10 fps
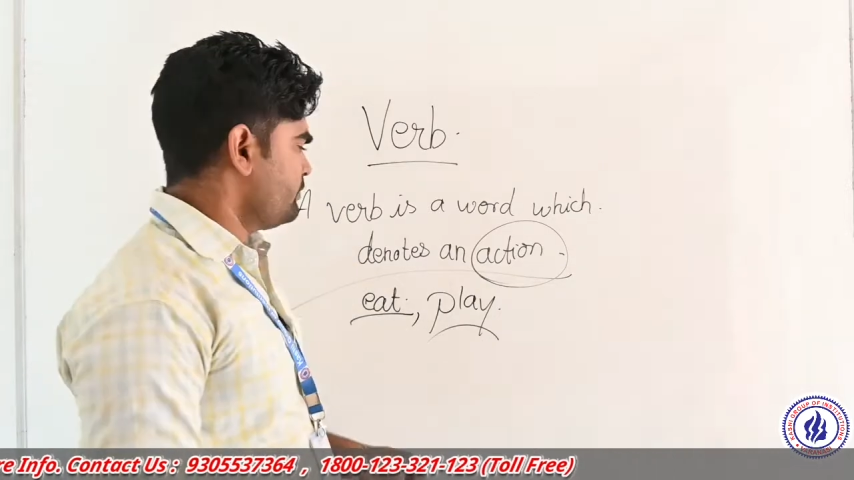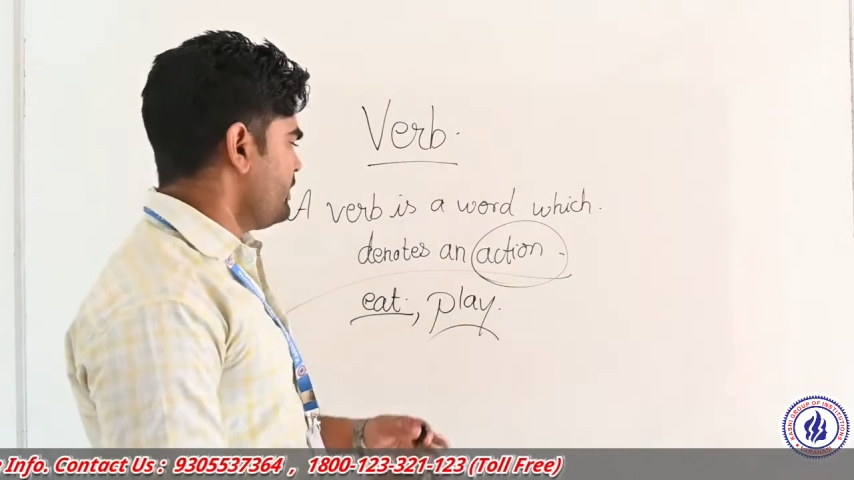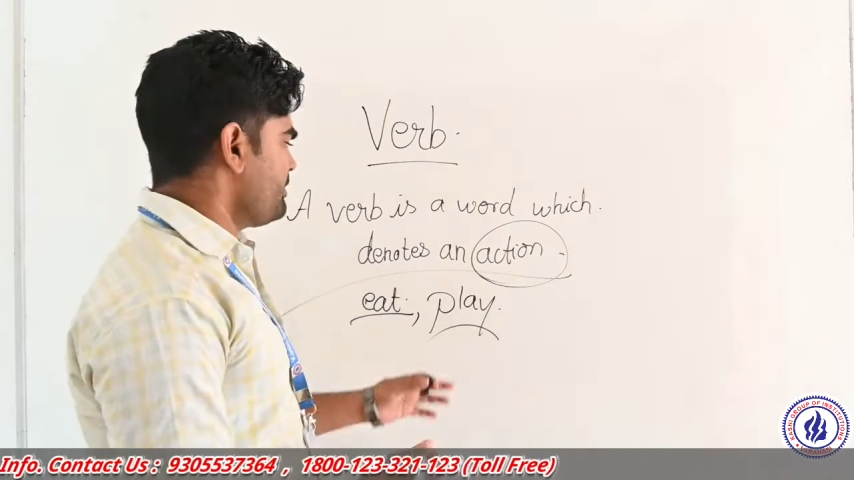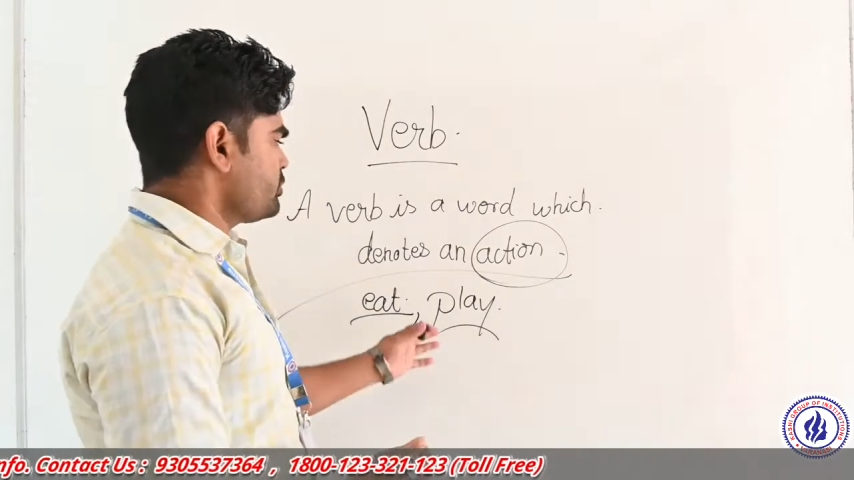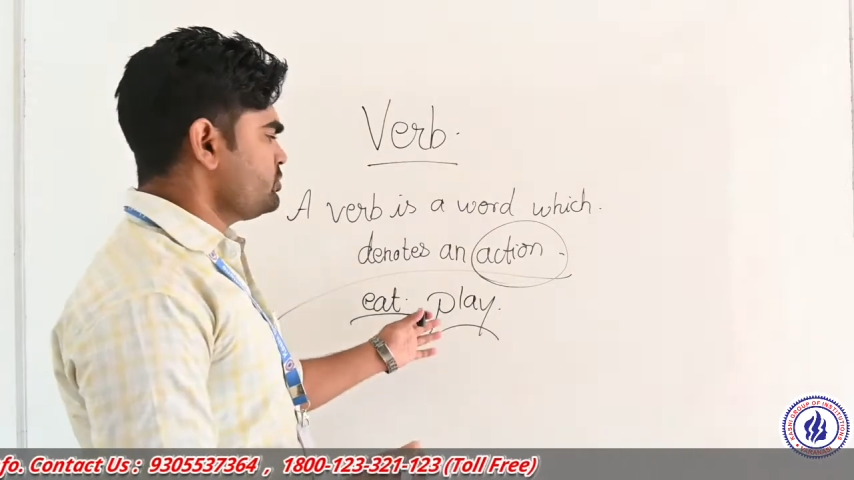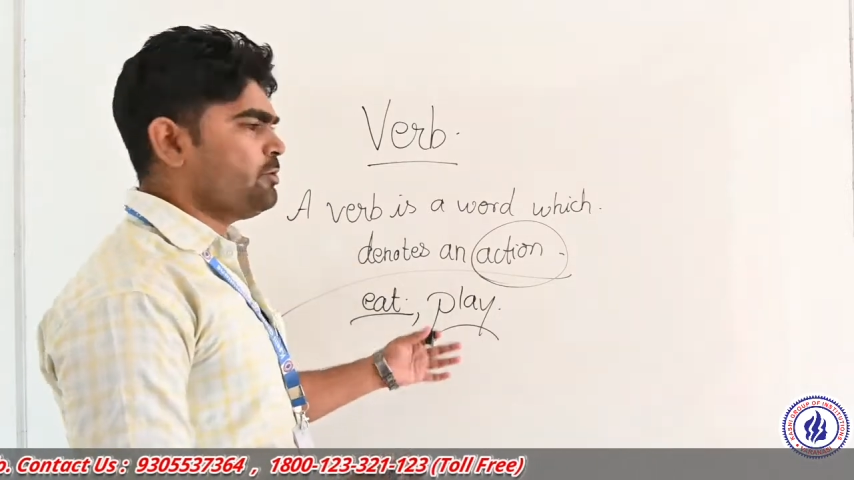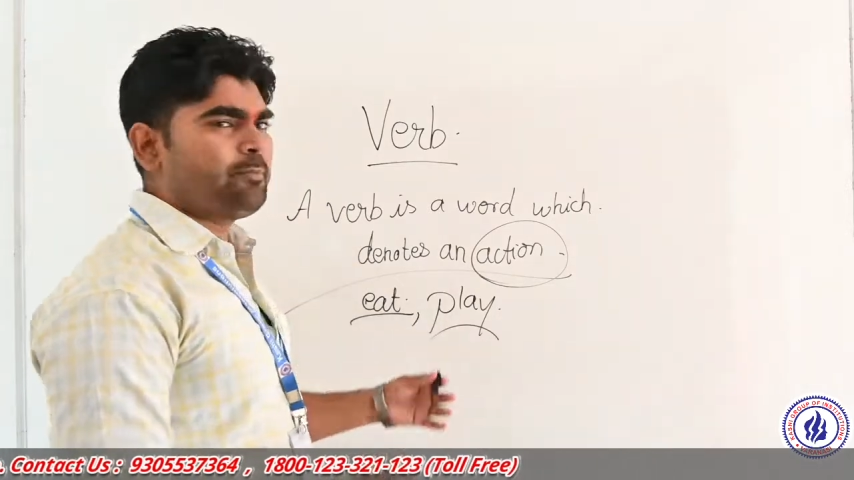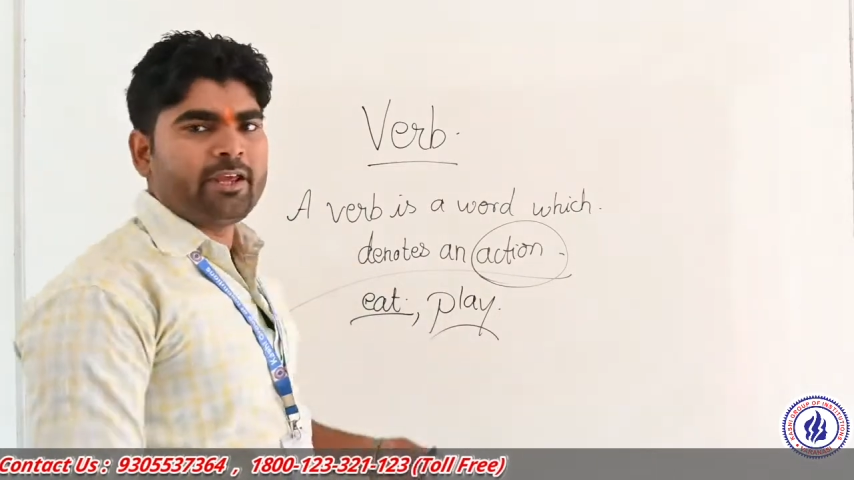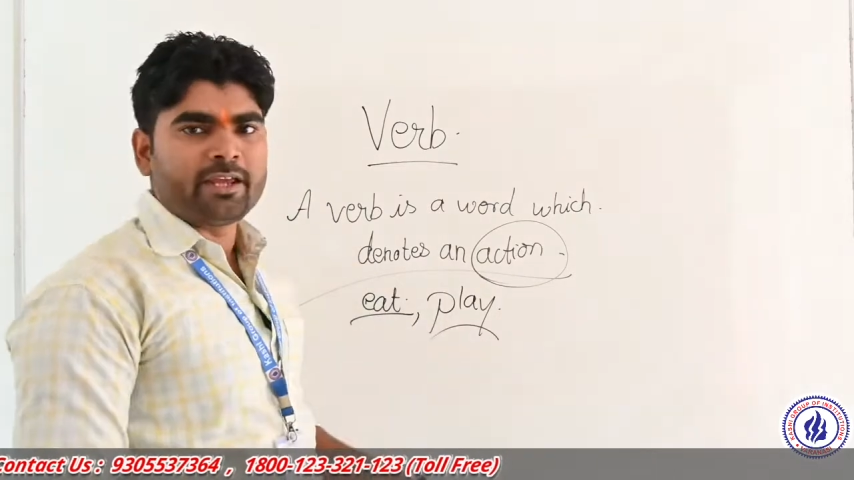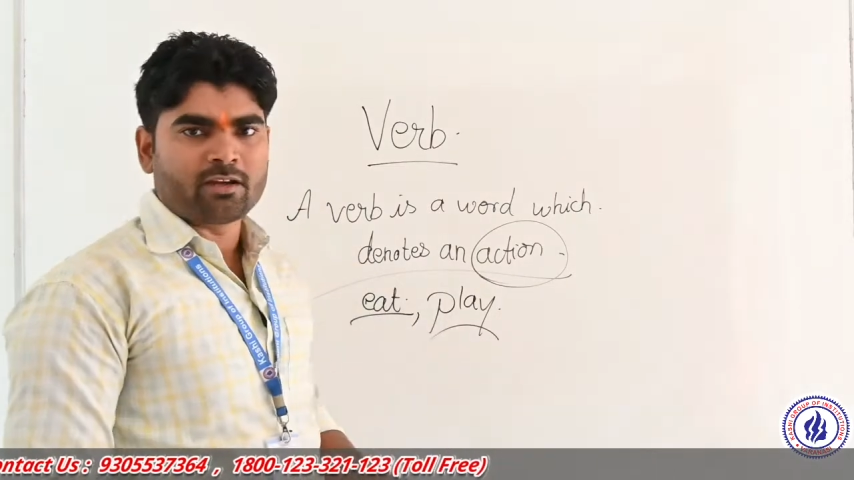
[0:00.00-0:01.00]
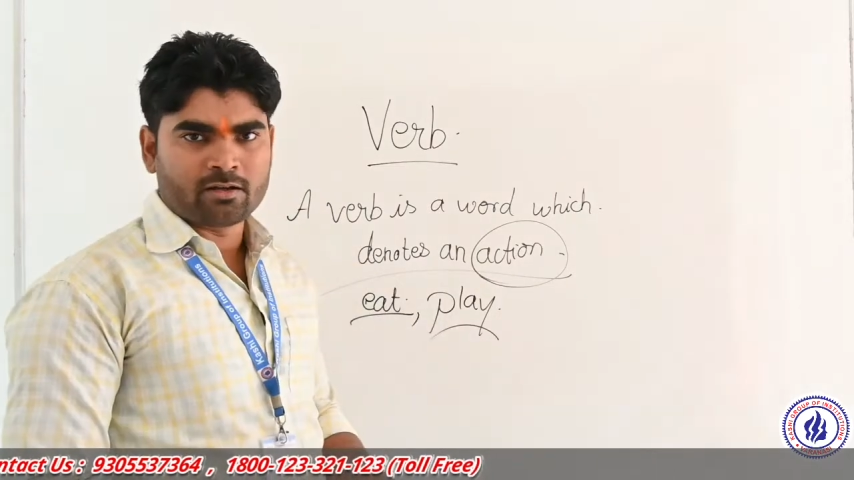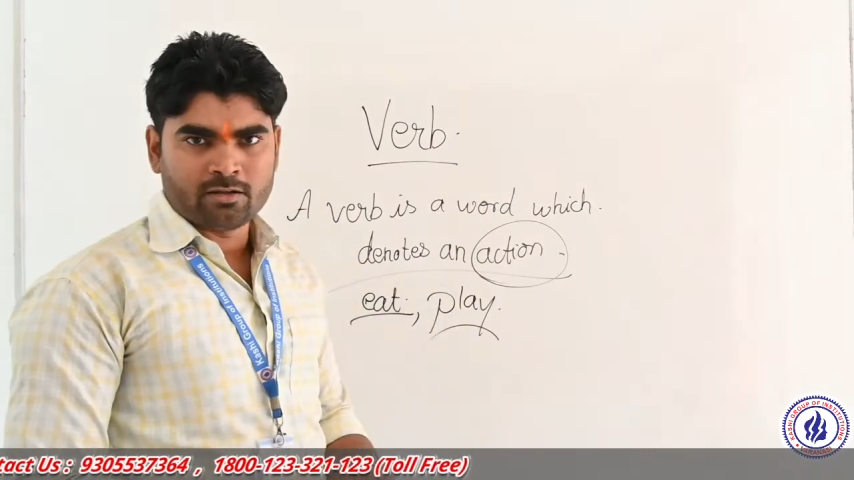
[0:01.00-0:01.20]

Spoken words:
Why? Because you are playing.